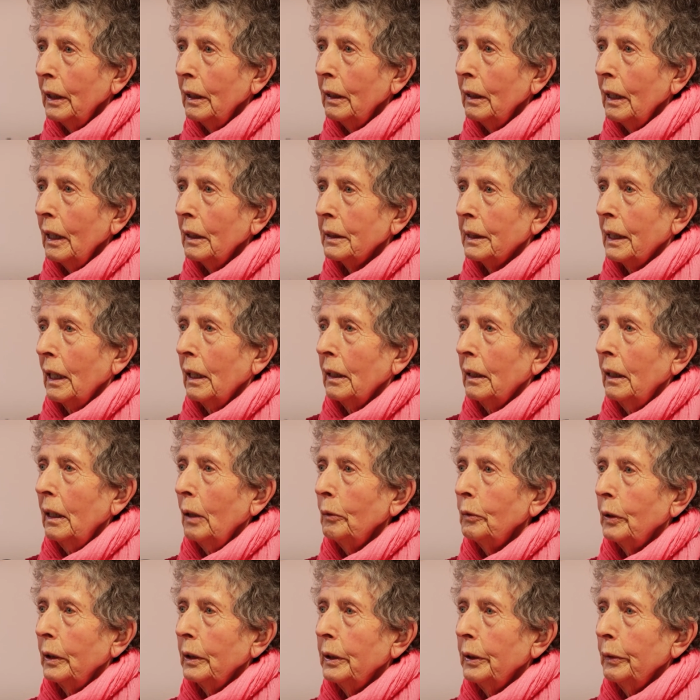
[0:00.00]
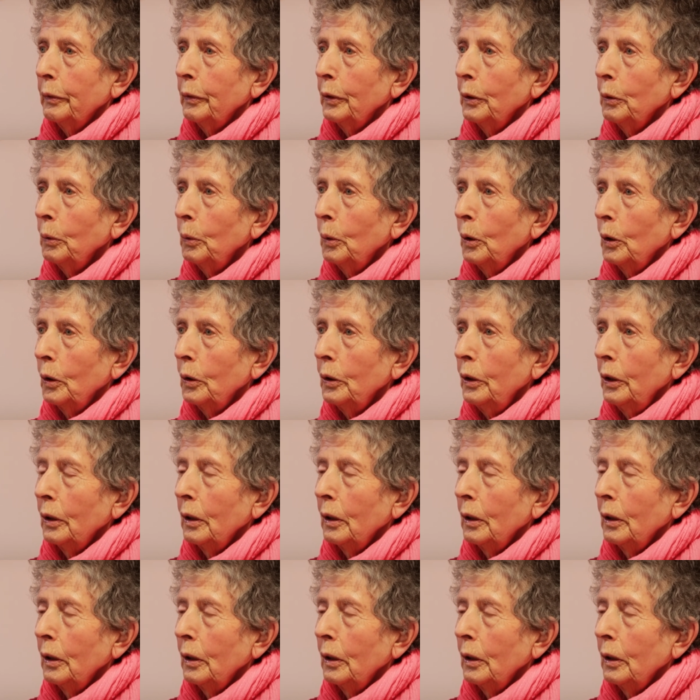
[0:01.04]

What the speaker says: Yes, I'd love it if you would.